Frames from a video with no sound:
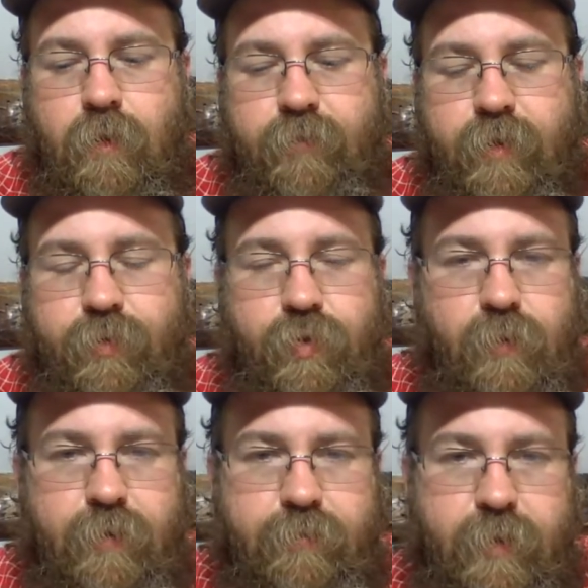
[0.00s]
got
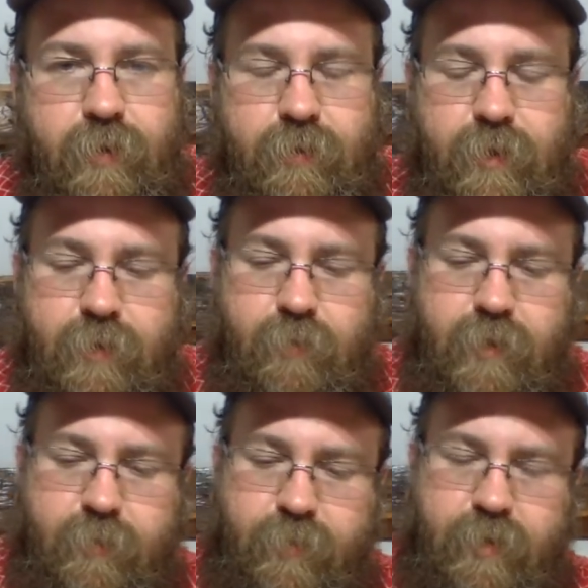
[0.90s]
two of them here that I can
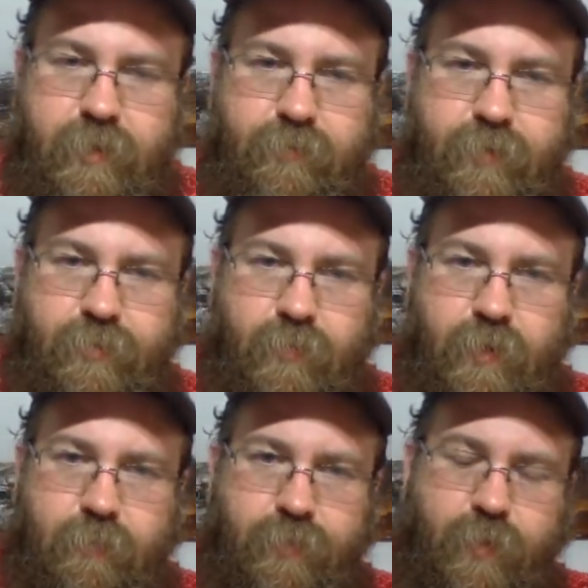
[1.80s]
recommend. I've got three
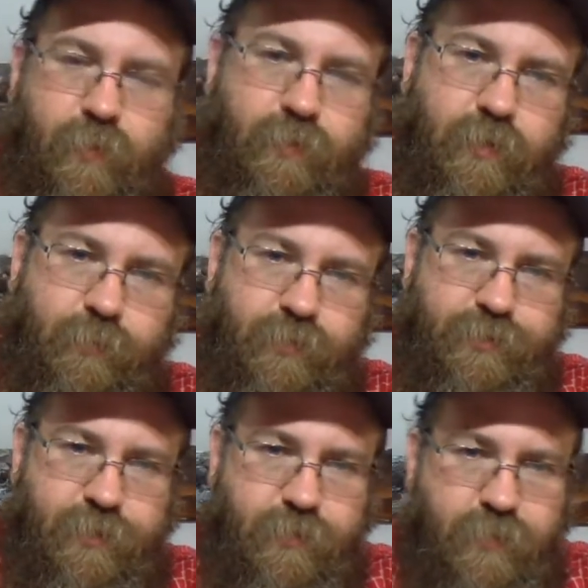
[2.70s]
of them total that I'm going to
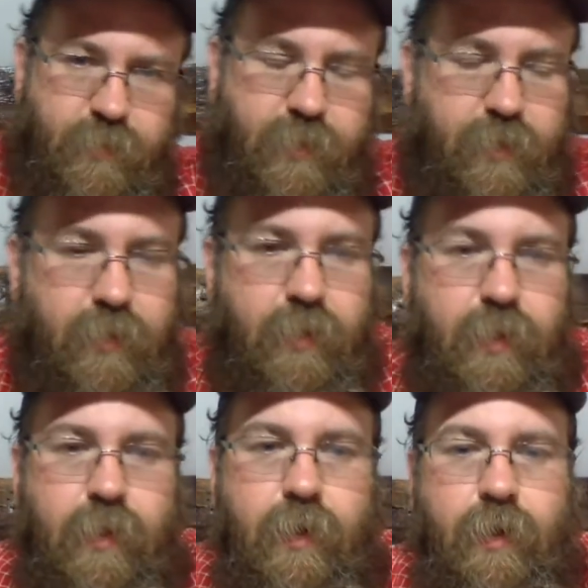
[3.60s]
show to you.
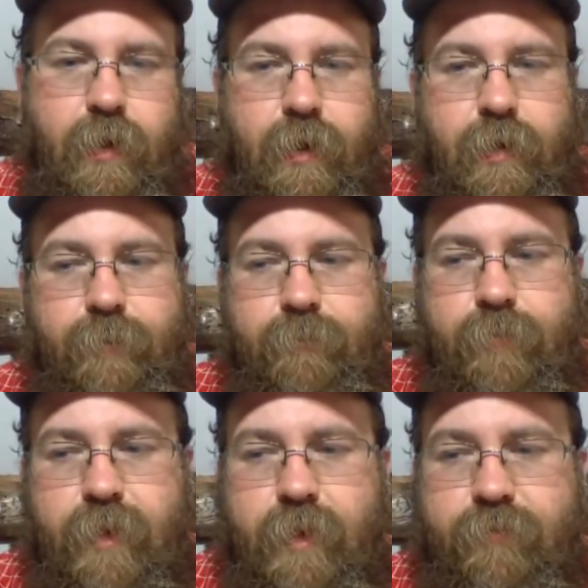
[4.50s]

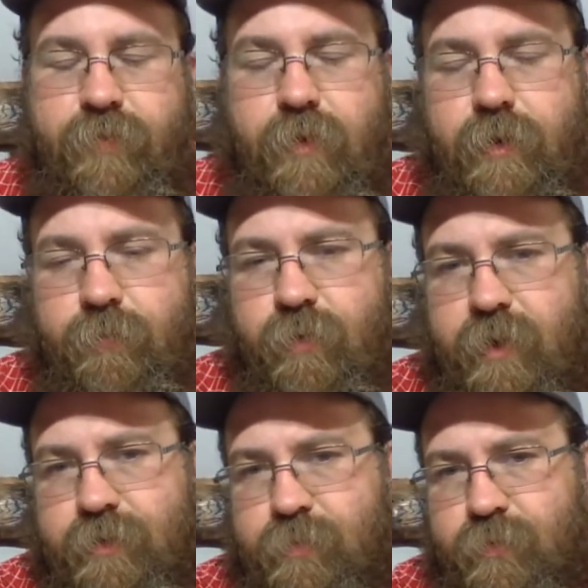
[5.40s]
They kind of vary in
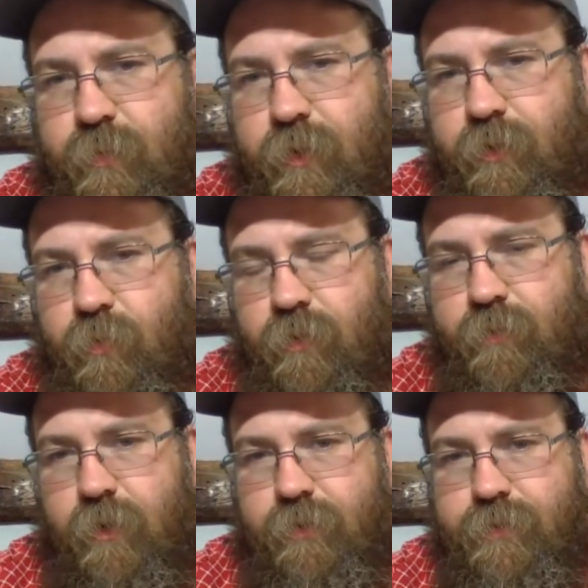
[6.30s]
price between
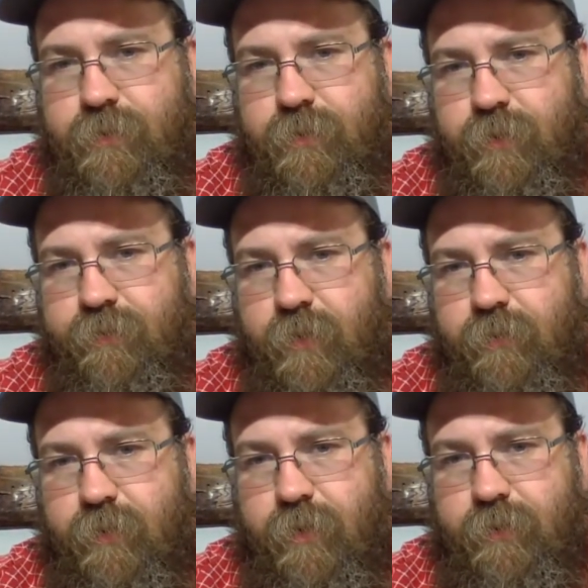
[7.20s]
$12 and
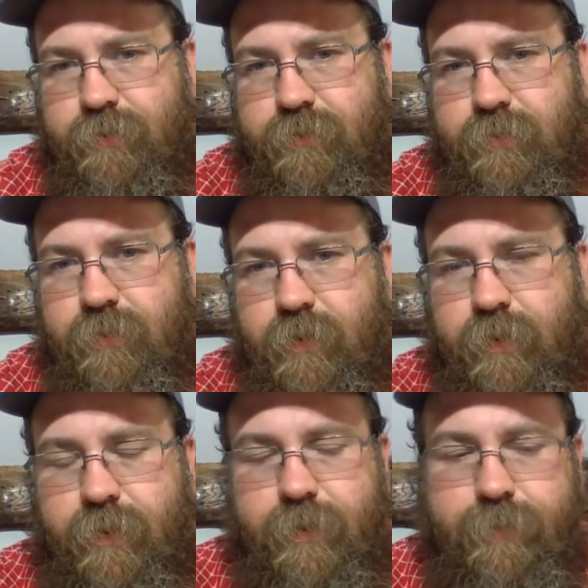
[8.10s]

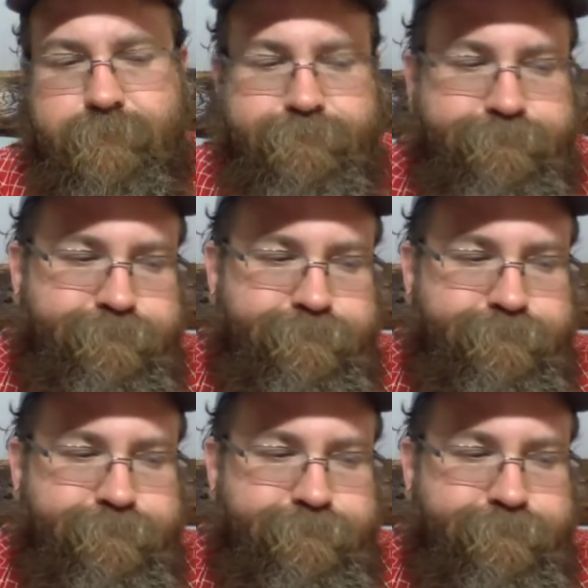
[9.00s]
$35.